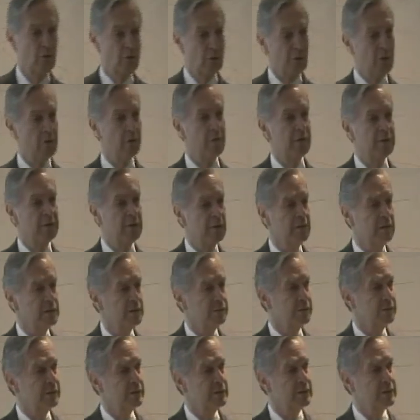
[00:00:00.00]
and you're going to
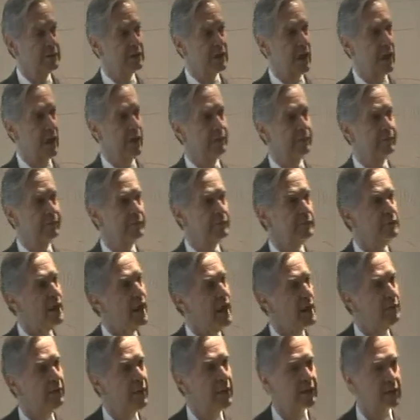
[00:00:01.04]
be saying,
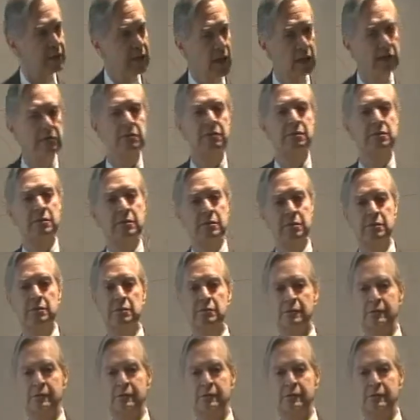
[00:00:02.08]
yeah, it makes sense.